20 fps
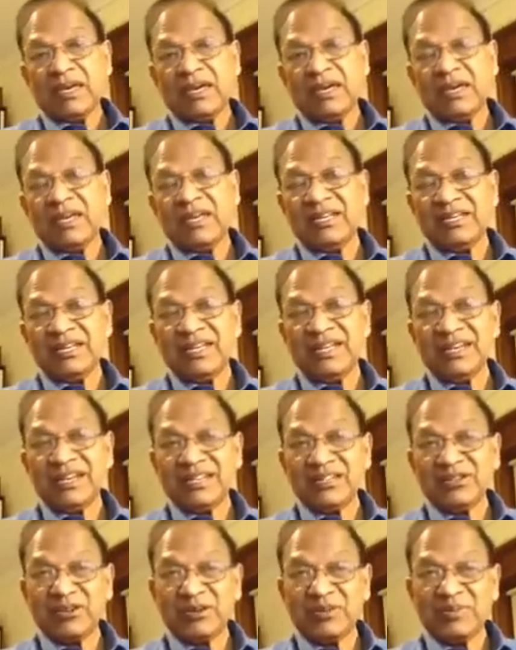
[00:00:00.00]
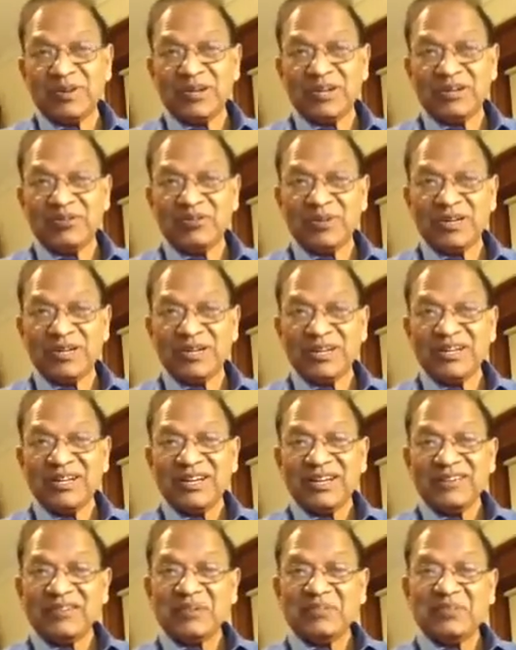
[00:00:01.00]
And then I thought about it, well,
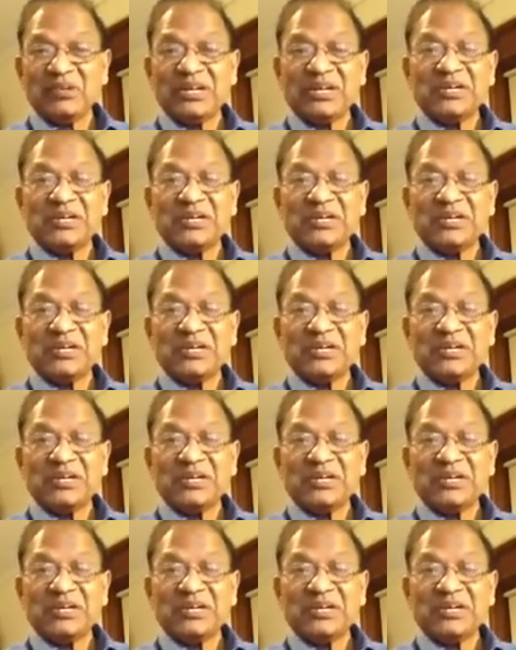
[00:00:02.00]
if I put